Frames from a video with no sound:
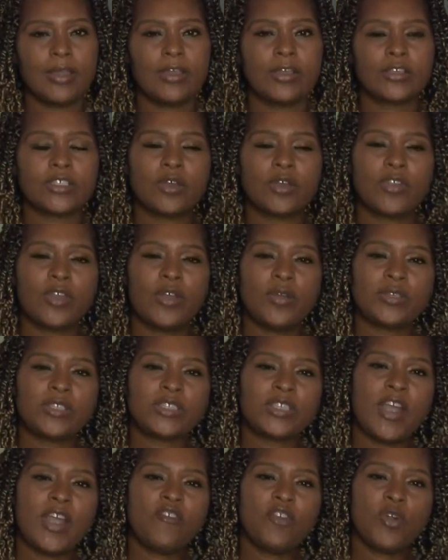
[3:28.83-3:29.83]
So there are
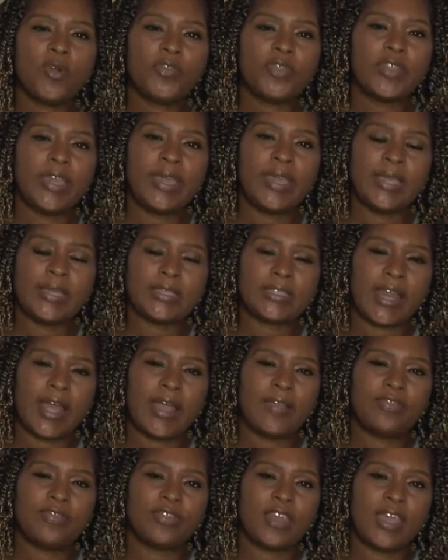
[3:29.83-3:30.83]
several things that
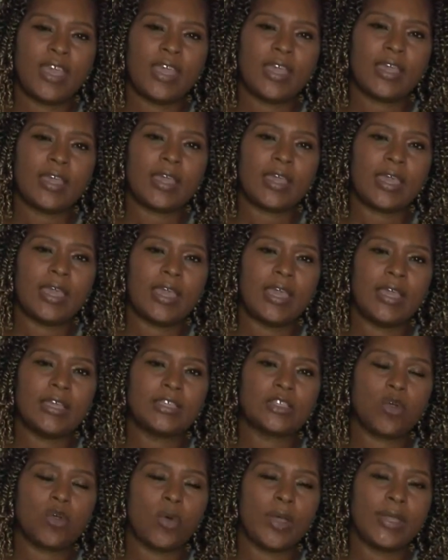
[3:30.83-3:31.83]
I think
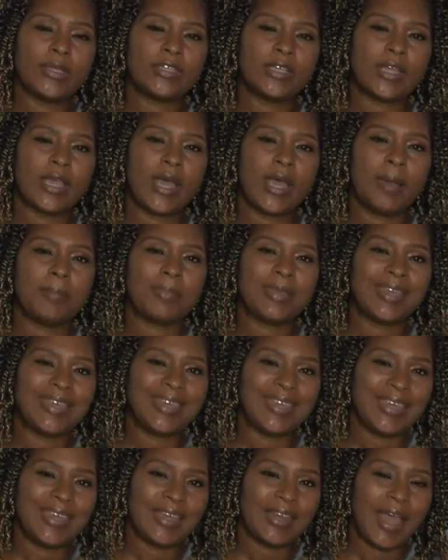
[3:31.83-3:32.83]
is going to come
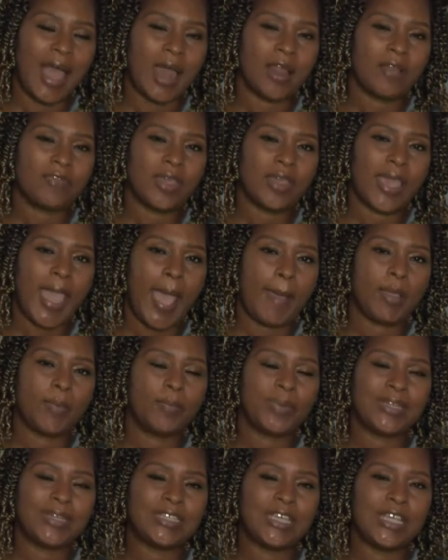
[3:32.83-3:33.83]
good out of the Gabby
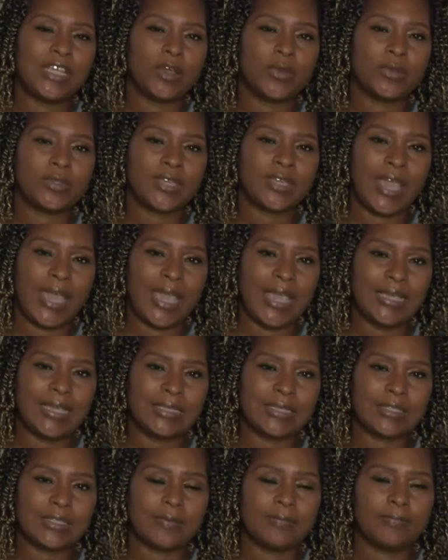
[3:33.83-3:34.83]
Petito's
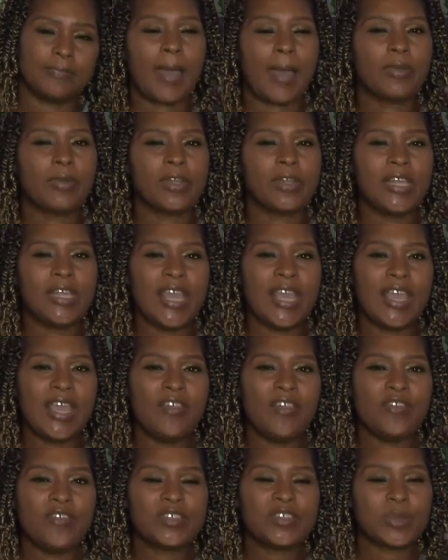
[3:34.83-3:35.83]
case. I
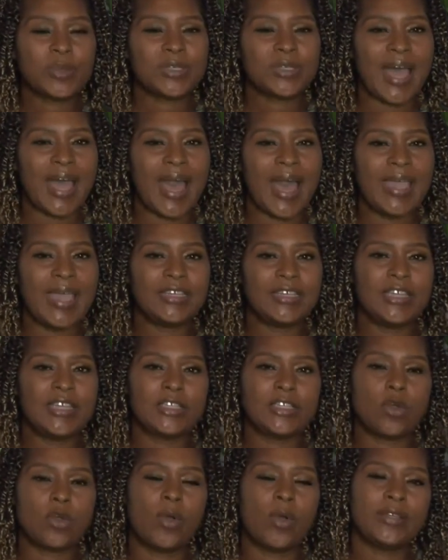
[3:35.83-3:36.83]
believe society
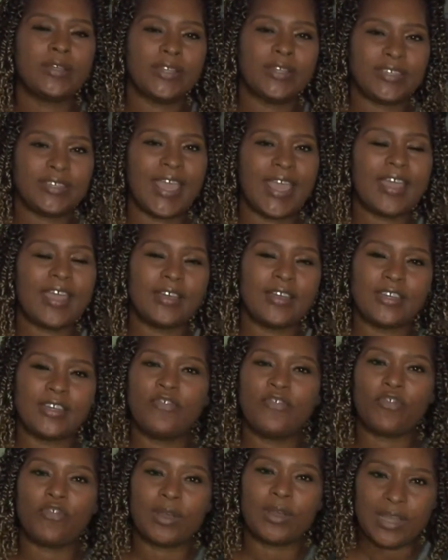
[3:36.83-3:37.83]
is going to take a
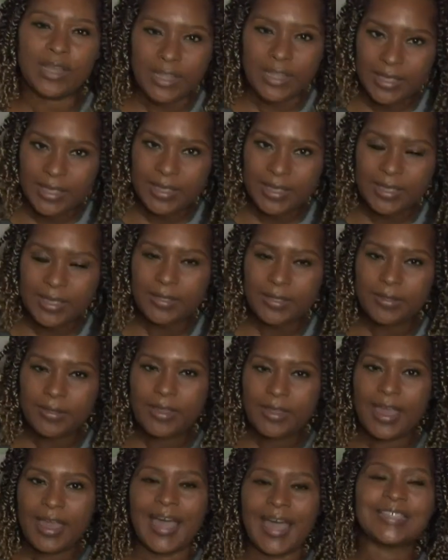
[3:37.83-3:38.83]
different look,
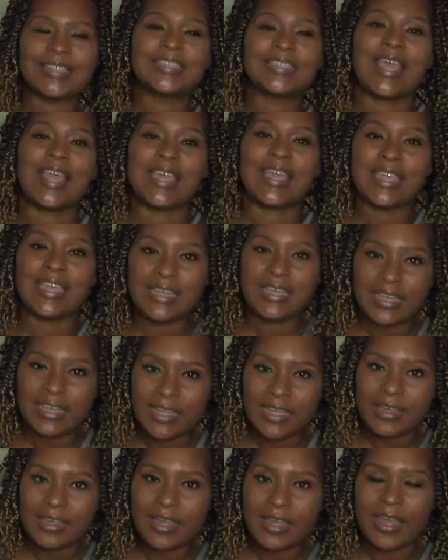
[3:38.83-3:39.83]
a second
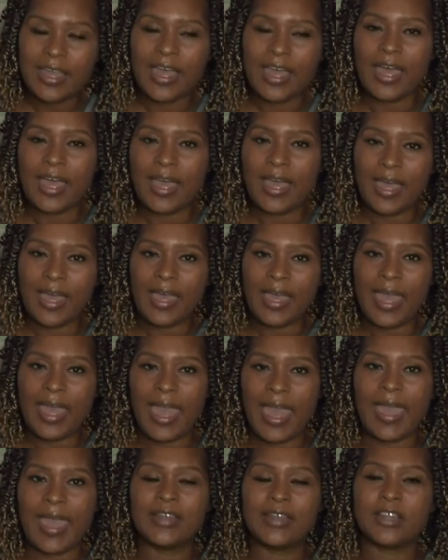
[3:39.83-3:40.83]
look
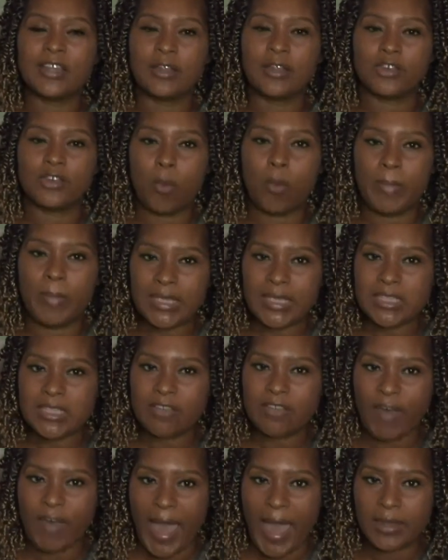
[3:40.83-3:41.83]
at
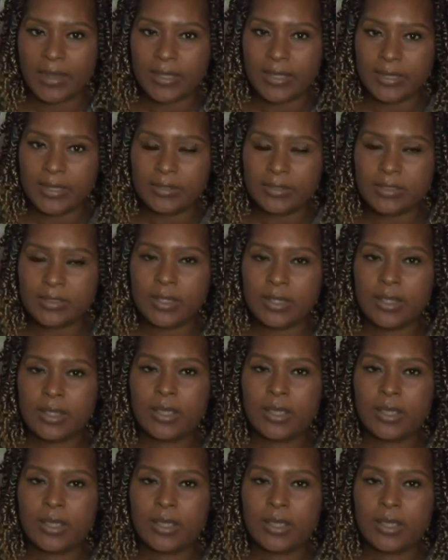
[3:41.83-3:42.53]
domestic violence.